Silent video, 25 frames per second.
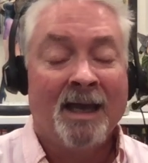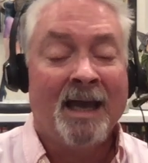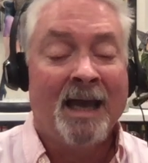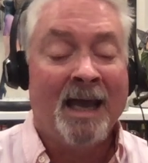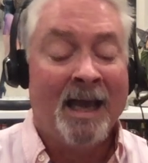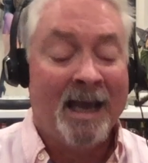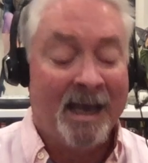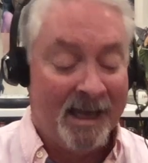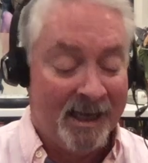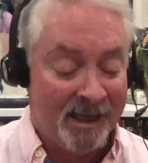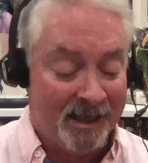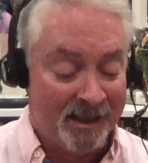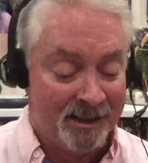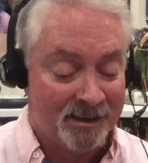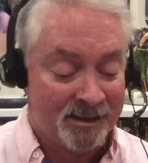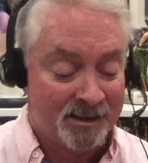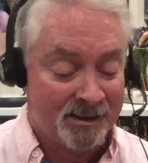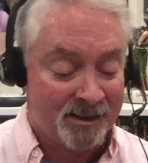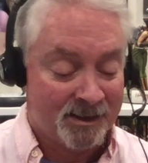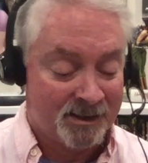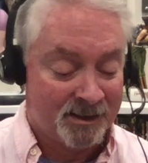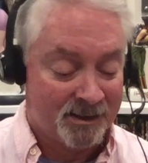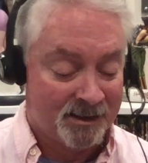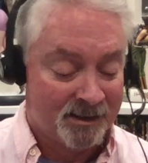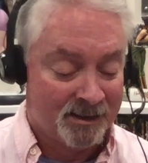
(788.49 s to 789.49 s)
And
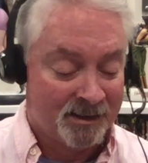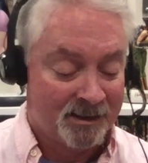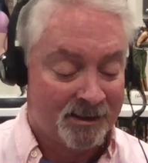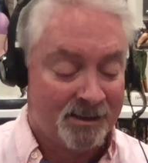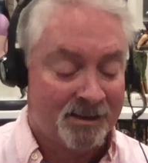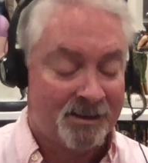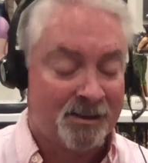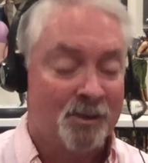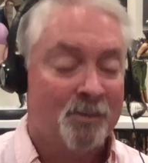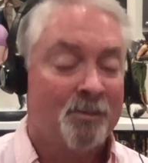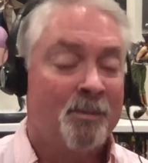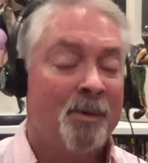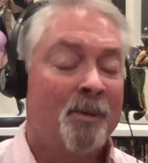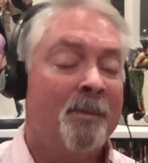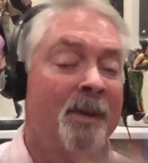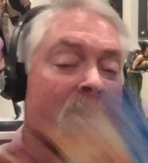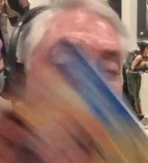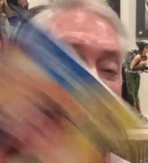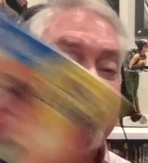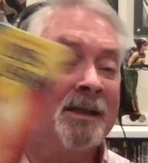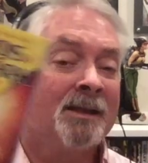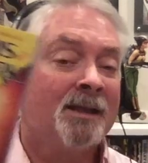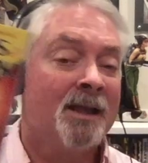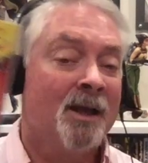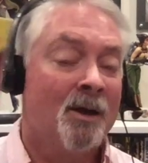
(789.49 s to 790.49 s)

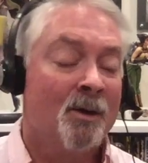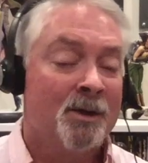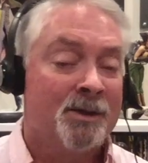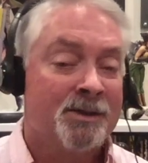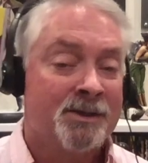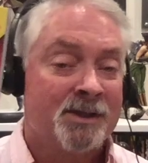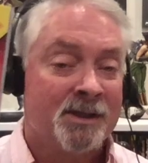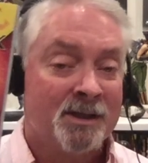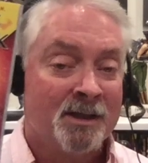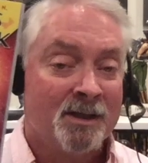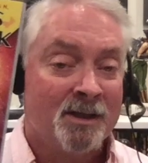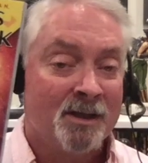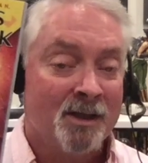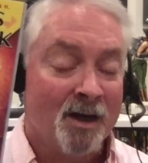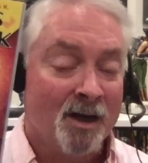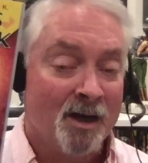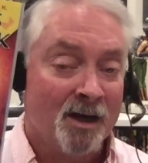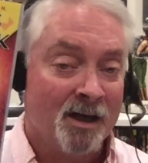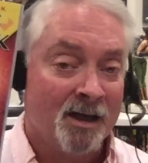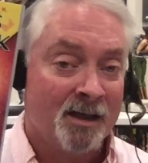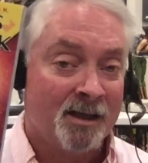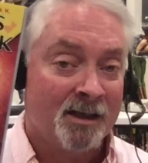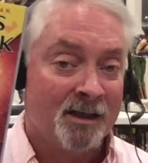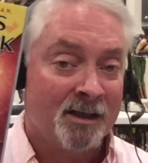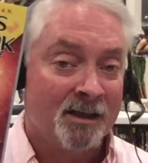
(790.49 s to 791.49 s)
Superman, Lois, and
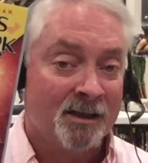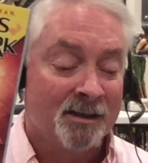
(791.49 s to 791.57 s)
Clark